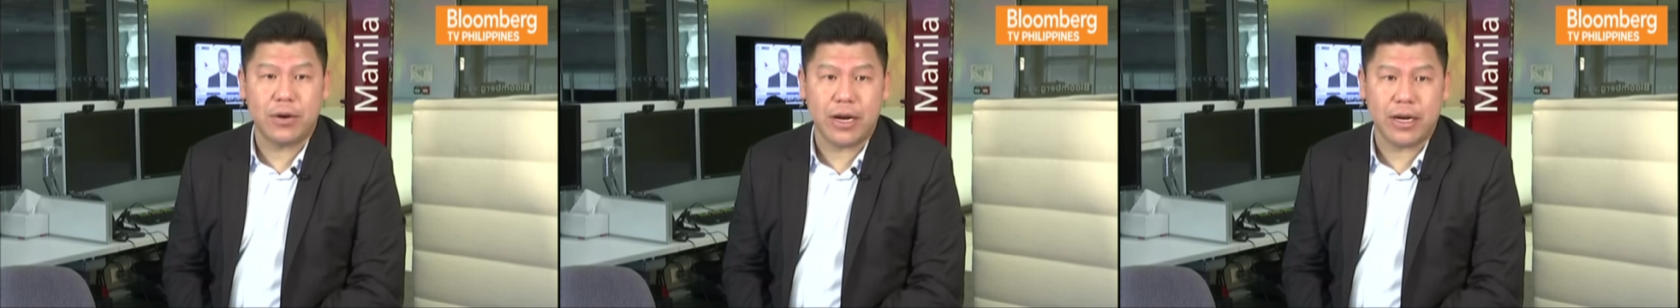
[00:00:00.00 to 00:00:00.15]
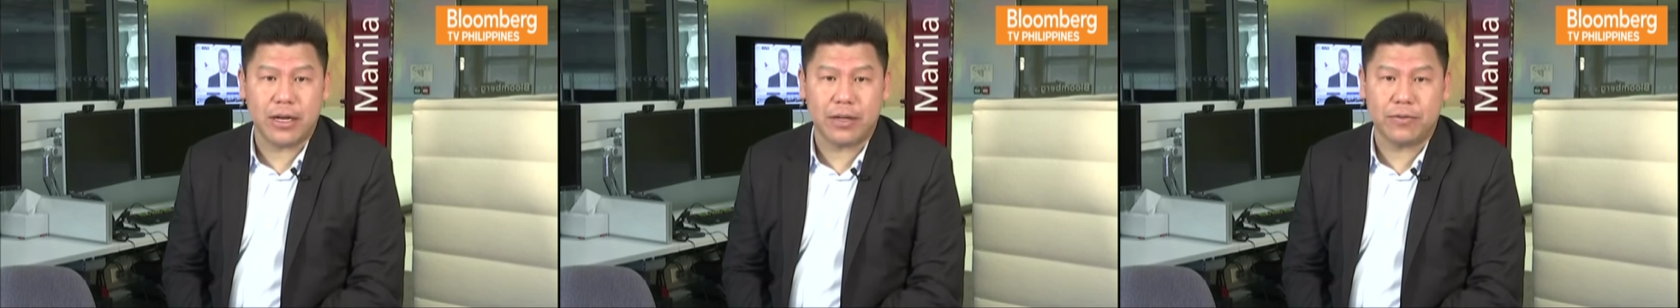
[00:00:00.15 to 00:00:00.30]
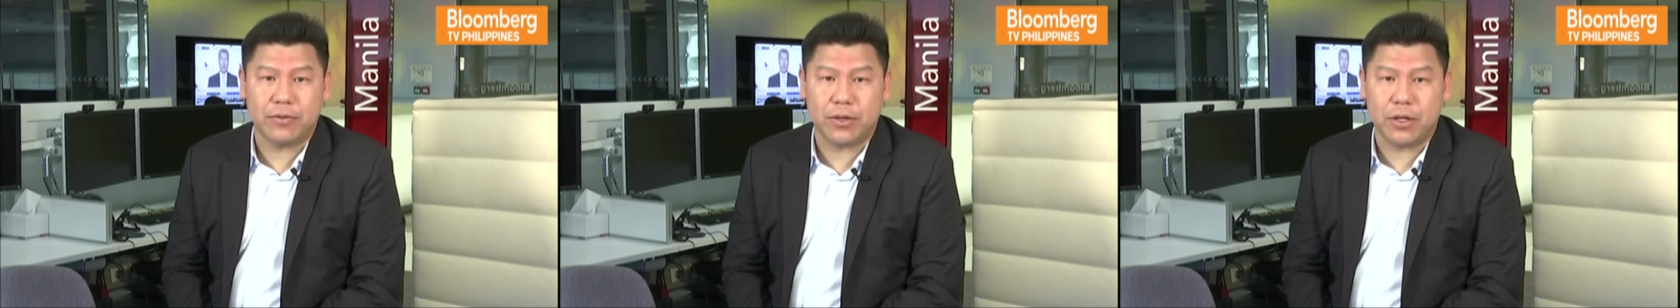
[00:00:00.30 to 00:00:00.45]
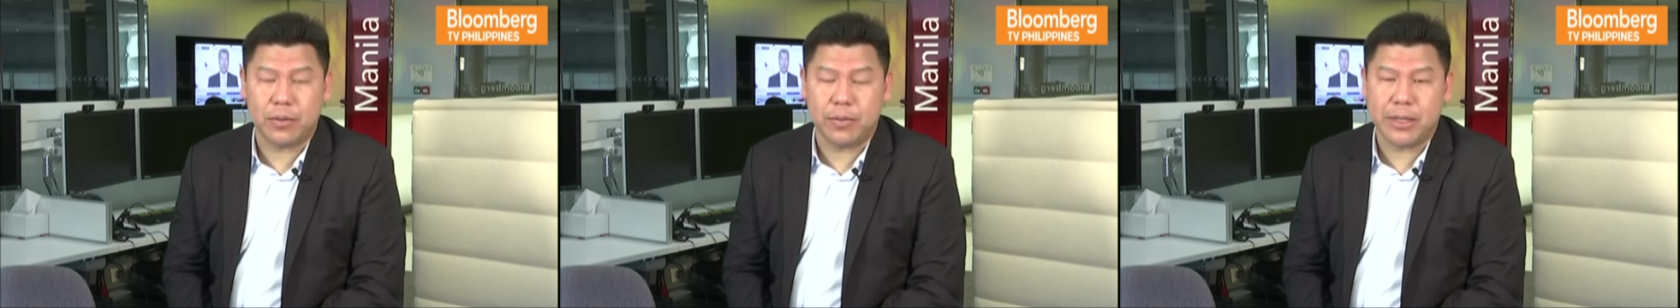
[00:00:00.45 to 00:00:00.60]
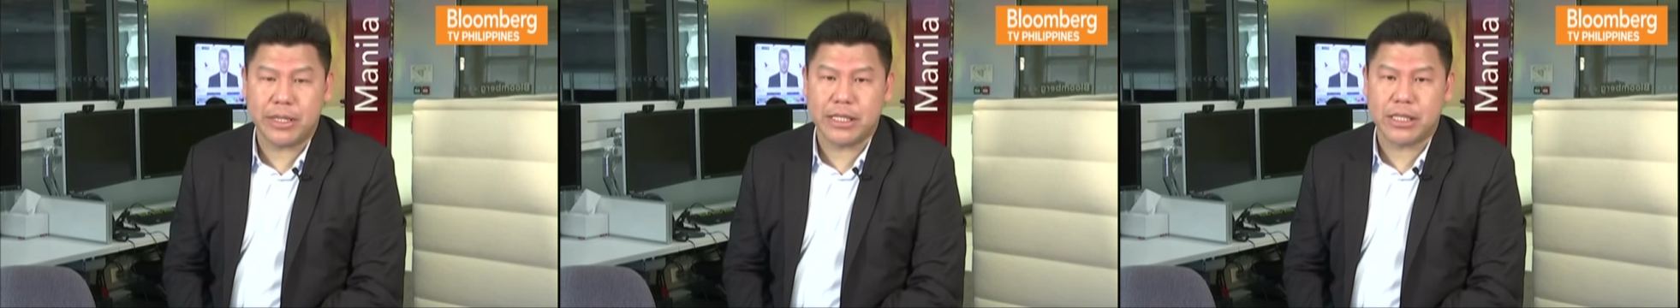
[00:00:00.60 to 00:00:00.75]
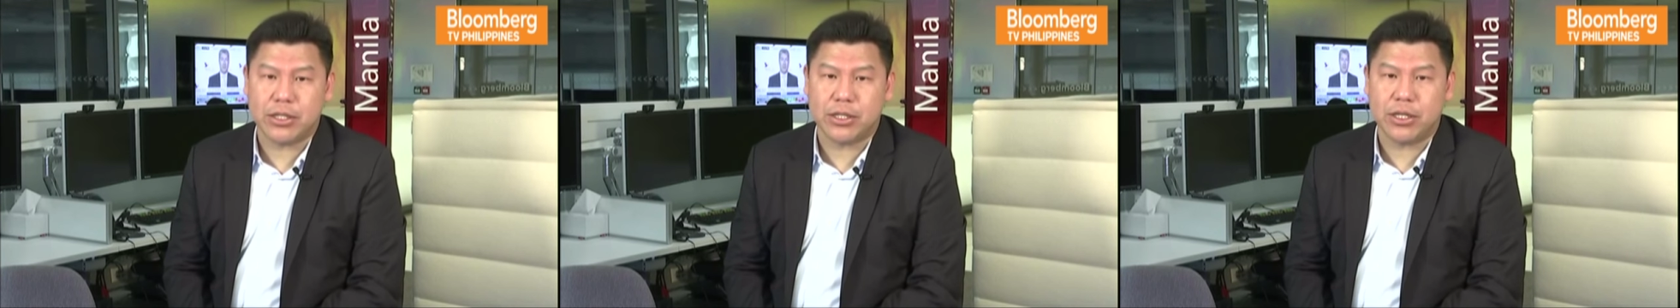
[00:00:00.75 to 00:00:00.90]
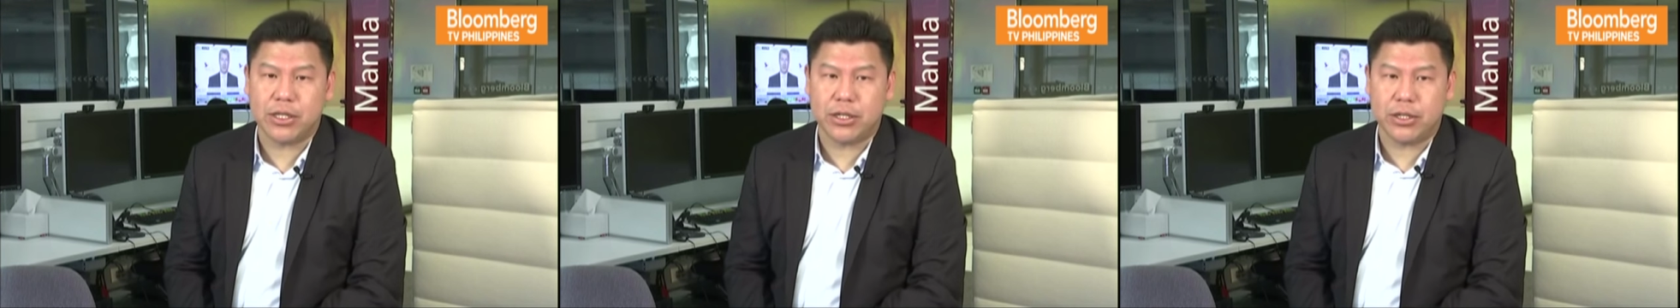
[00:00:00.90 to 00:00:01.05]
Rocket for the
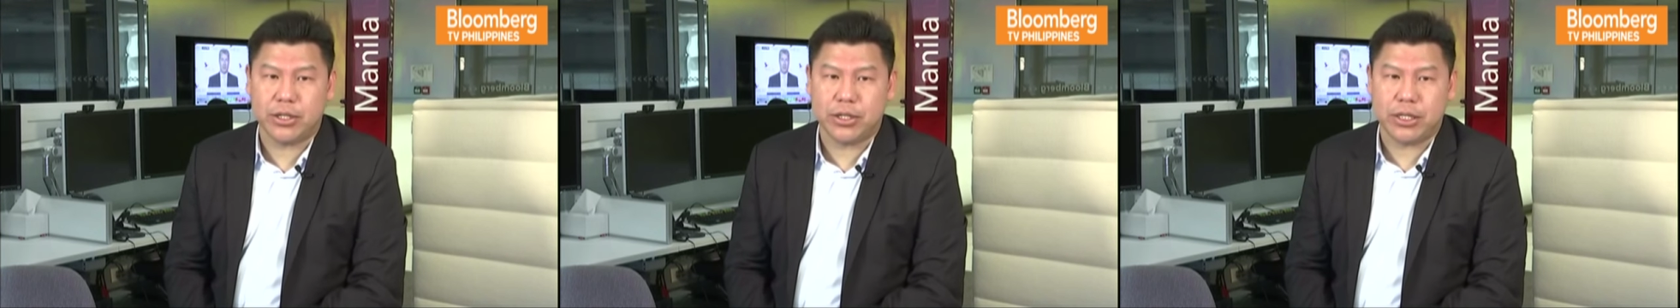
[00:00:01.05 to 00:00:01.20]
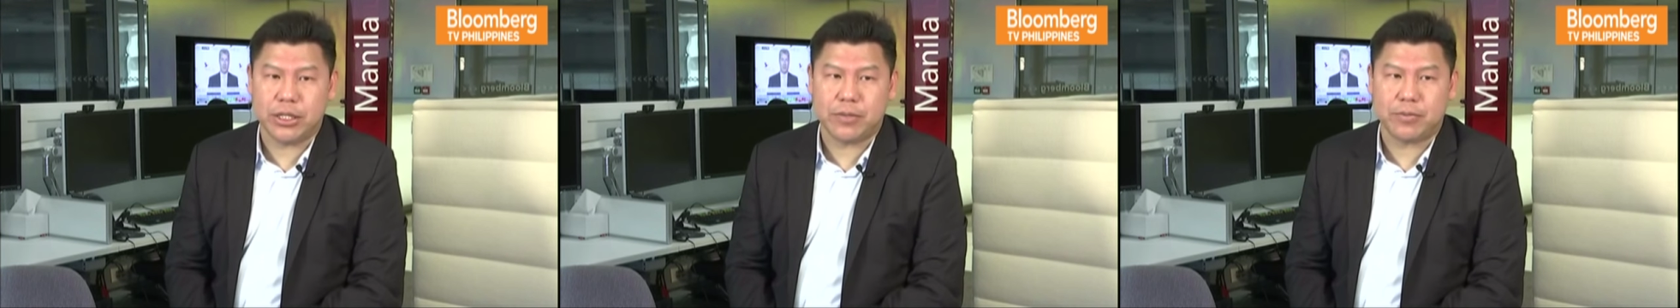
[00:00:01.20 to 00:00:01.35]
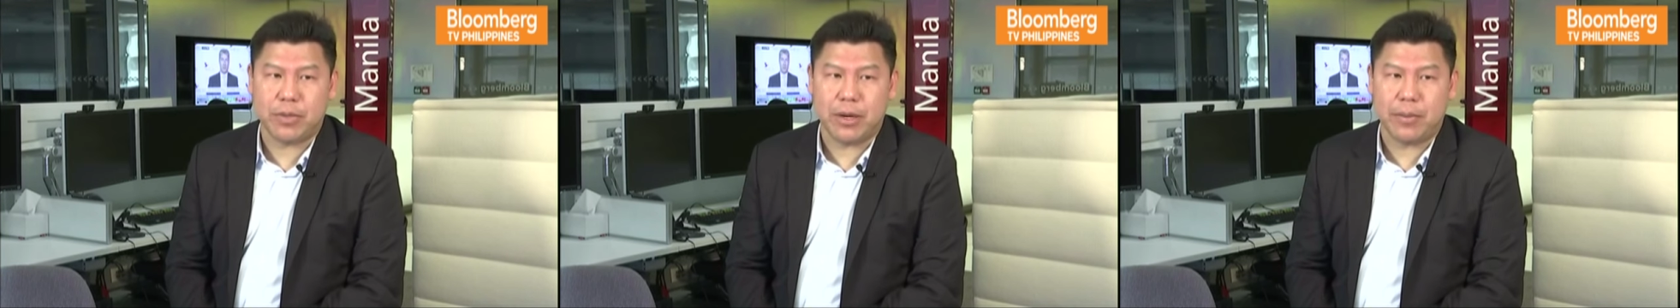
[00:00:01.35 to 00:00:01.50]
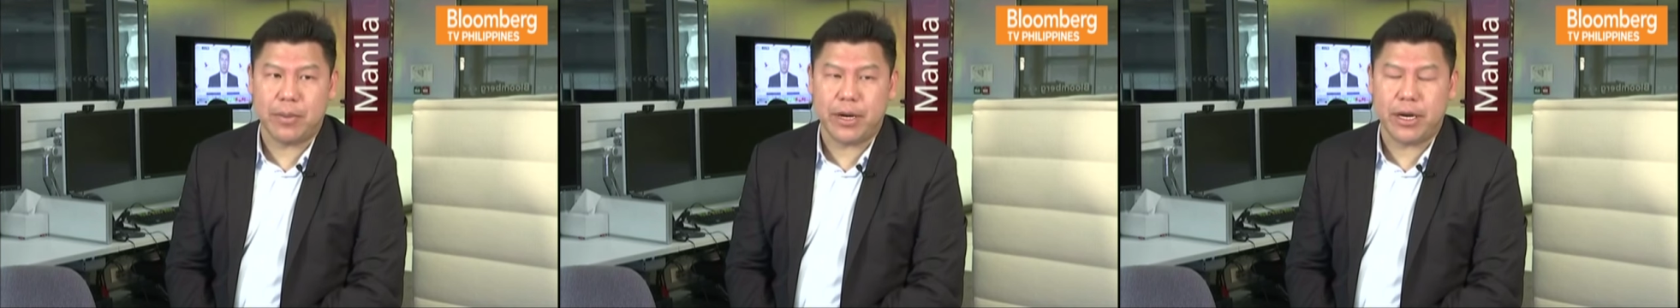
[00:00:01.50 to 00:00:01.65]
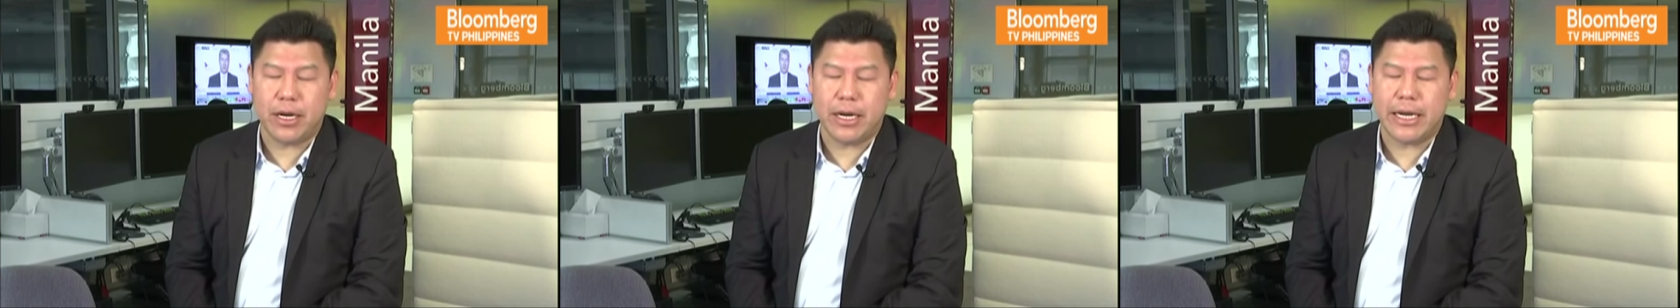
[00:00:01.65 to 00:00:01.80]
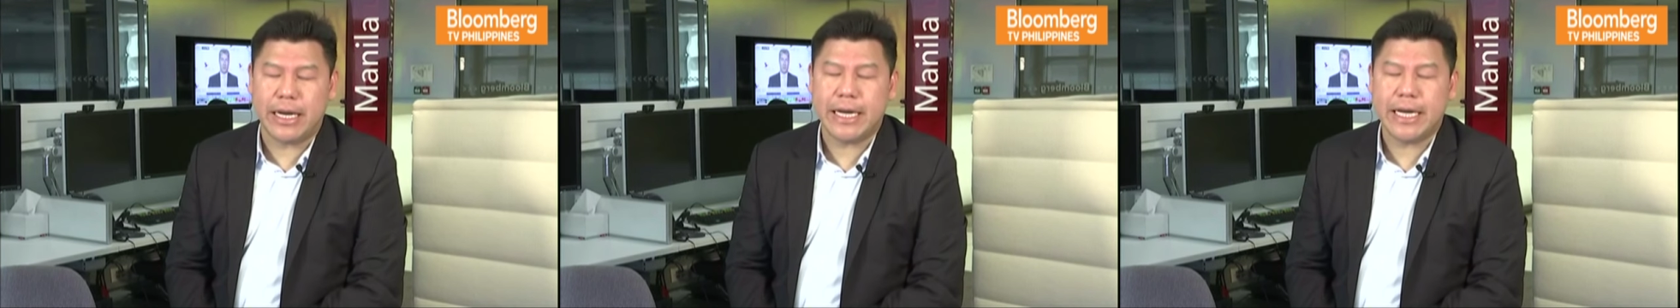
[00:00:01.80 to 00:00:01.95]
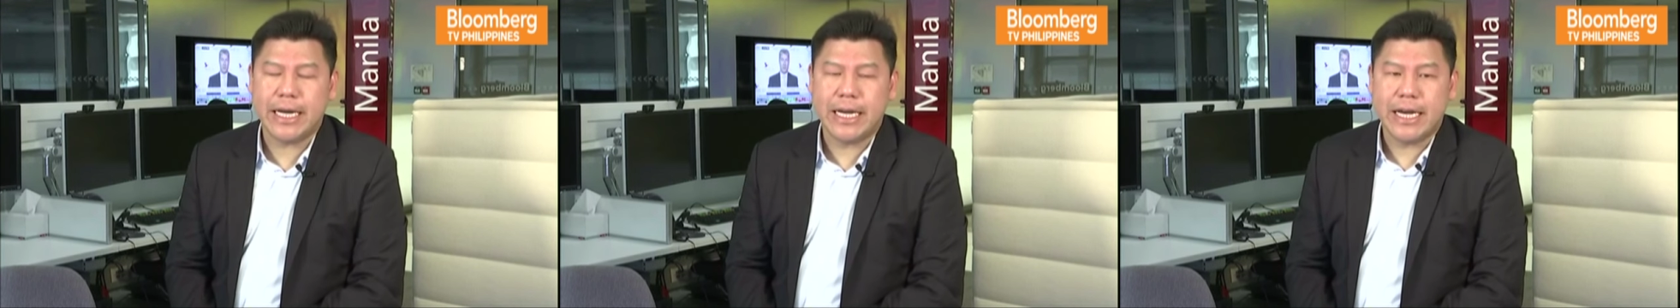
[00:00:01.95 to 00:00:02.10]
business synergies
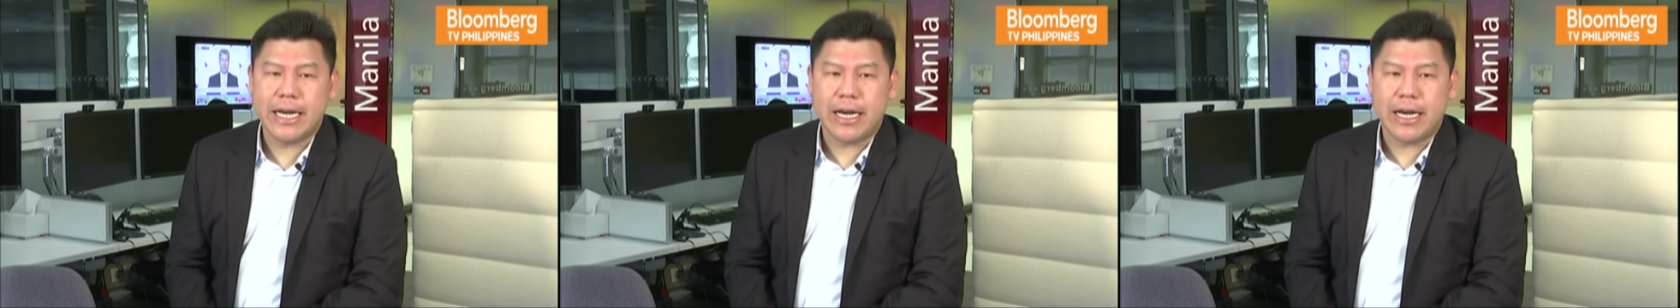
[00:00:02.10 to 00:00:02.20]
primarily,